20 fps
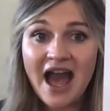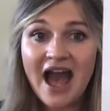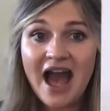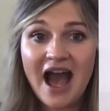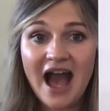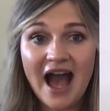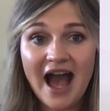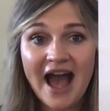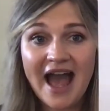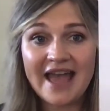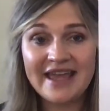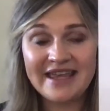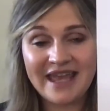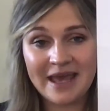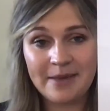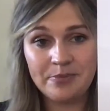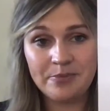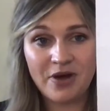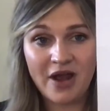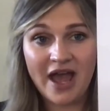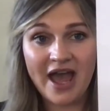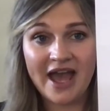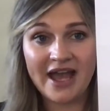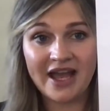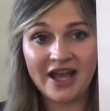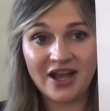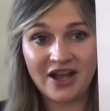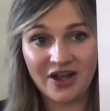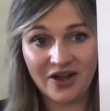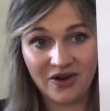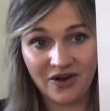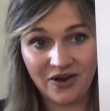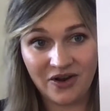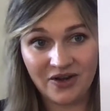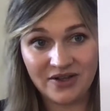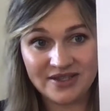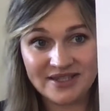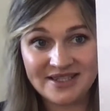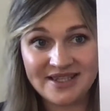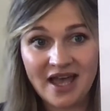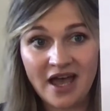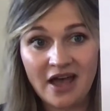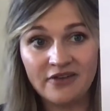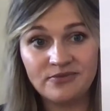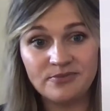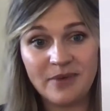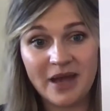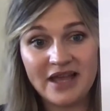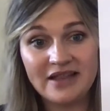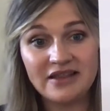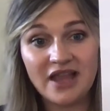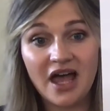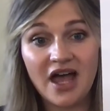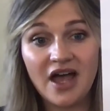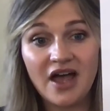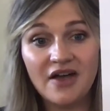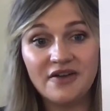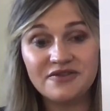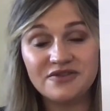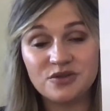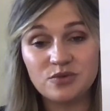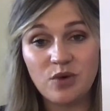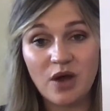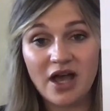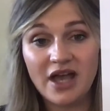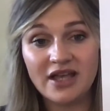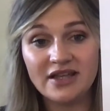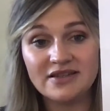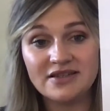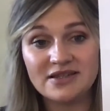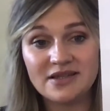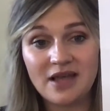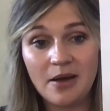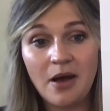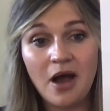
I keep records of my loved ones